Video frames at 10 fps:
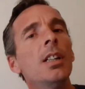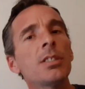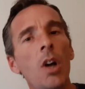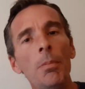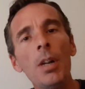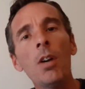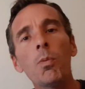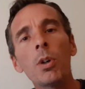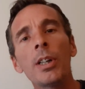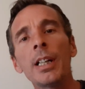So I'm not
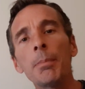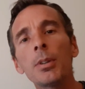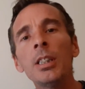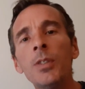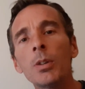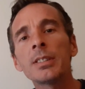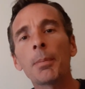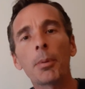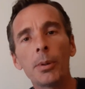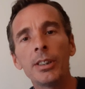worried. I believe Jose
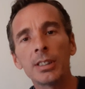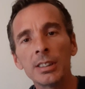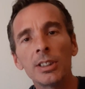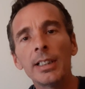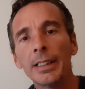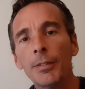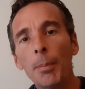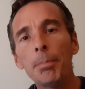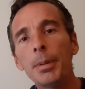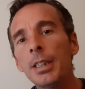Berrios is going to have a
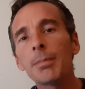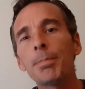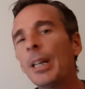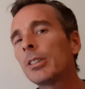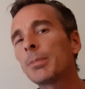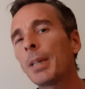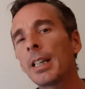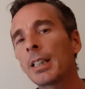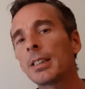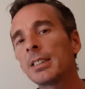big
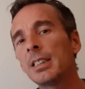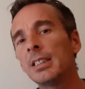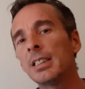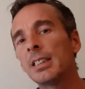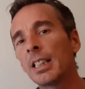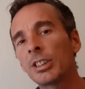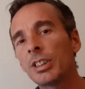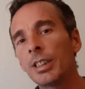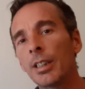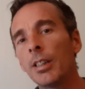bounce-back season next
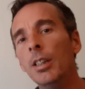year.